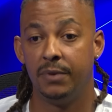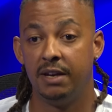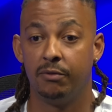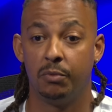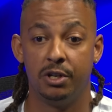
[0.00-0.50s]

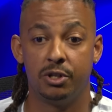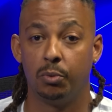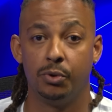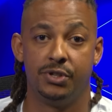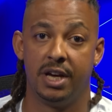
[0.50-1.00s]
Even when you're
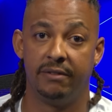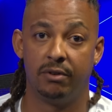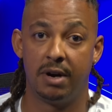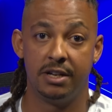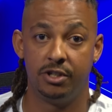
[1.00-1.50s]
towards the end of a
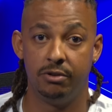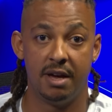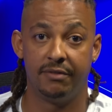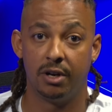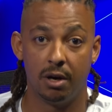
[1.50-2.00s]
race, you
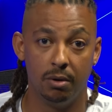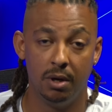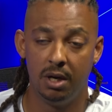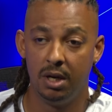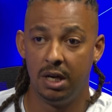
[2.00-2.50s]
never know
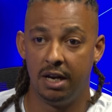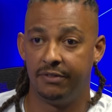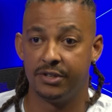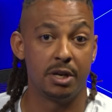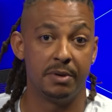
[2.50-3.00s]
if
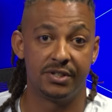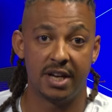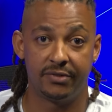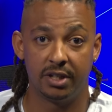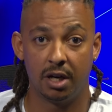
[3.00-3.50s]
there's going to be a
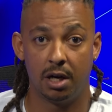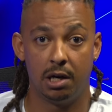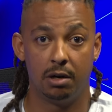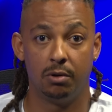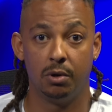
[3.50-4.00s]
safety
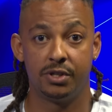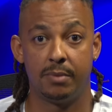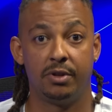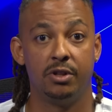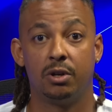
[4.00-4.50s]
car or
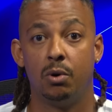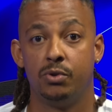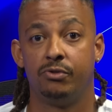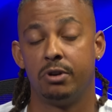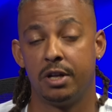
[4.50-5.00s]
something that
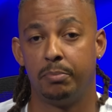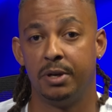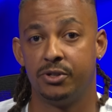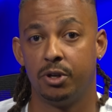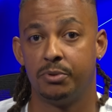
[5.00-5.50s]
calls for another
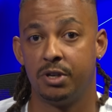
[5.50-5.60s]
pit stop.